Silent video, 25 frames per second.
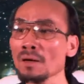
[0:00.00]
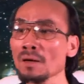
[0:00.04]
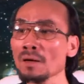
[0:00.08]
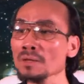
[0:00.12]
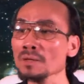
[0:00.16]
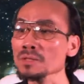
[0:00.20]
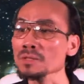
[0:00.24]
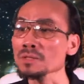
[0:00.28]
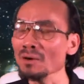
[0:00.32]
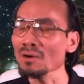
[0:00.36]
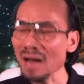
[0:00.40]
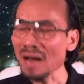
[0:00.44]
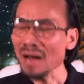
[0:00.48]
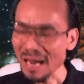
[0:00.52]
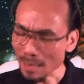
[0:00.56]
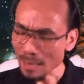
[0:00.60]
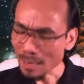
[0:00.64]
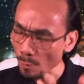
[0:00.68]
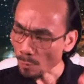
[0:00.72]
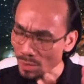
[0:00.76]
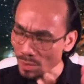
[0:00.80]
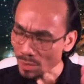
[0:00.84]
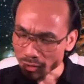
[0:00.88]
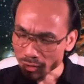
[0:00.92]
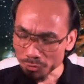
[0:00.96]
so I
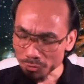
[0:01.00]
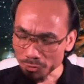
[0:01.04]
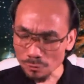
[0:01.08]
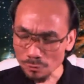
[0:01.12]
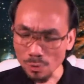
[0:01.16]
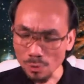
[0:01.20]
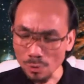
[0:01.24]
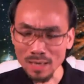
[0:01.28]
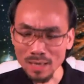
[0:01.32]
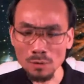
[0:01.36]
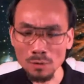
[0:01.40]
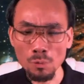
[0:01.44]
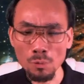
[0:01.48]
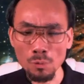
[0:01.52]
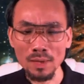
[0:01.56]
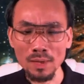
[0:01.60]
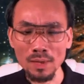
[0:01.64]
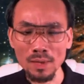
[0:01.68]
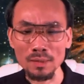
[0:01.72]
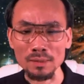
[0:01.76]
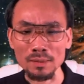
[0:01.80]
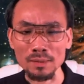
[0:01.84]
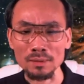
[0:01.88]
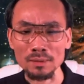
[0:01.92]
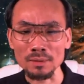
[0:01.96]
questioned right
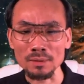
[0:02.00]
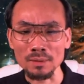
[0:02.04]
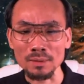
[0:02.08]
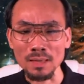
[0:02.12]
away.